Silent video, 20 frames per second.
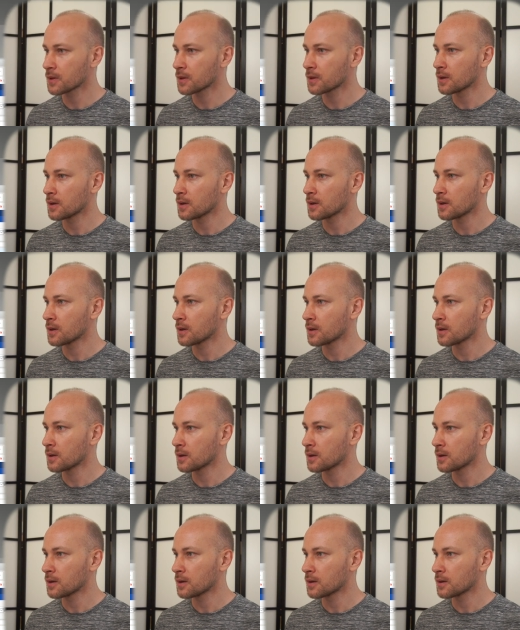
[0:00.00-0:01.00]

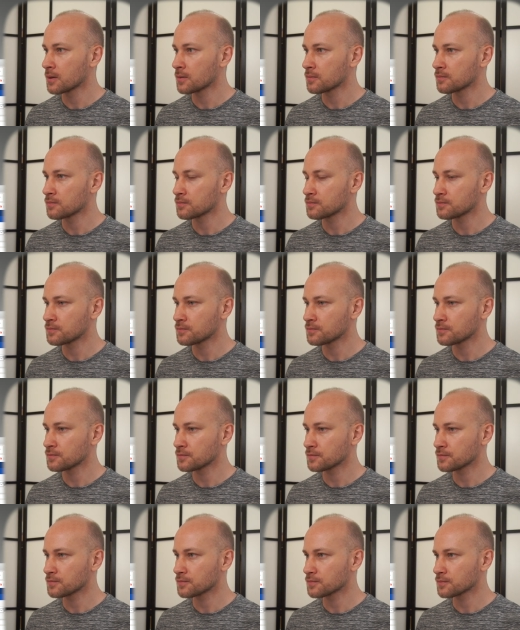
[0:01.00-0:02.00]

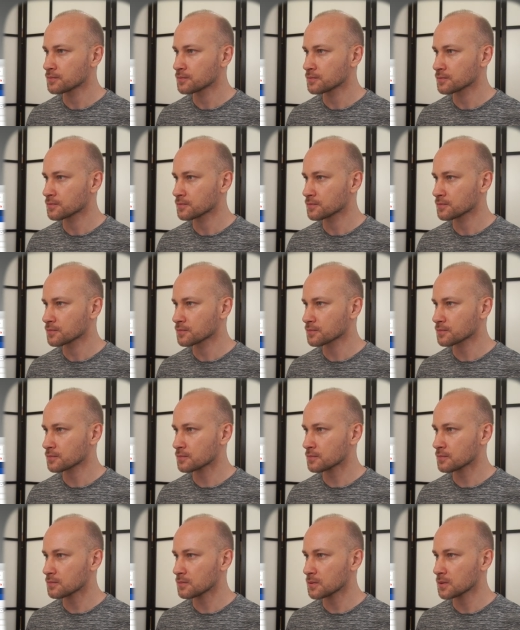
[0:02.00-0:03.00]

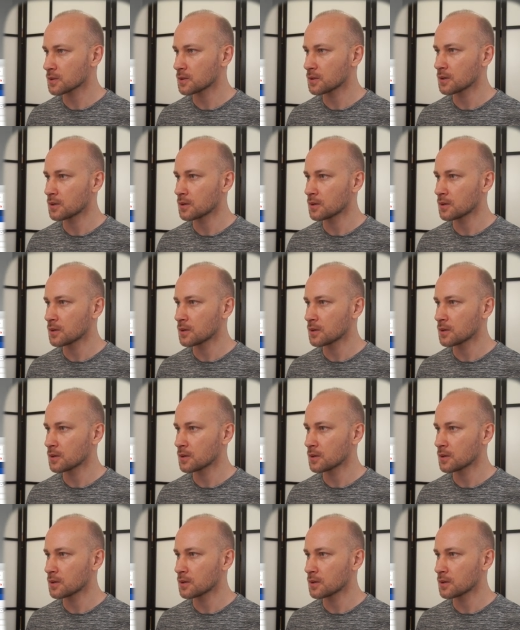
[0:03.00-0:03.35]
(silence)